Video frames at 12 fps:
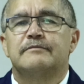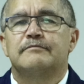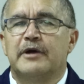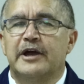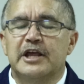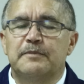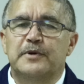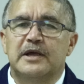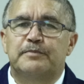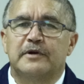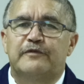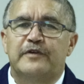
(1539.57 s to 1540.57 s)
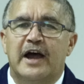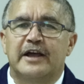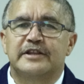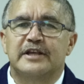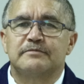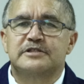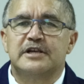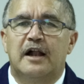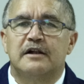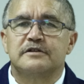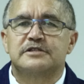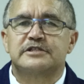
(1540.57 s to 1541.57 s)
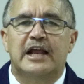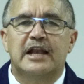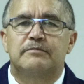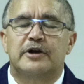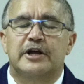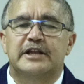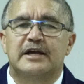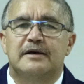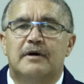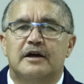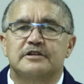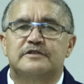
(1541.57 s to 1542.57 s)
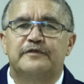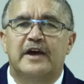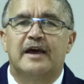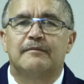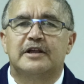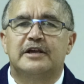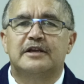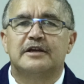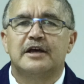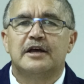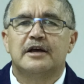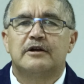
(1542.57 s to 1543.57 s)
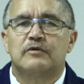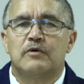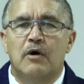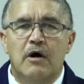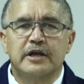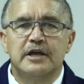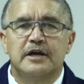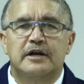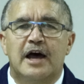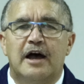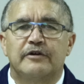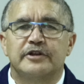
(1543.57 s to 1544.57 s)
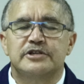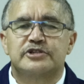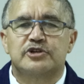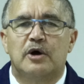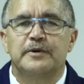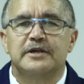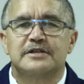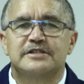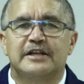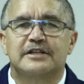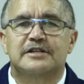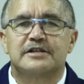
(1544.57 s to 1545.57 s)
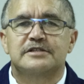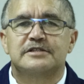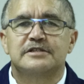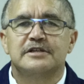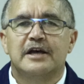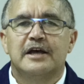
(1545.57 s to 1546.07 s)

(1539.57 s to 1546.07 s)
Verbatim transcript: Many people find themselves celebrating amongst family, walking around in shopping centers,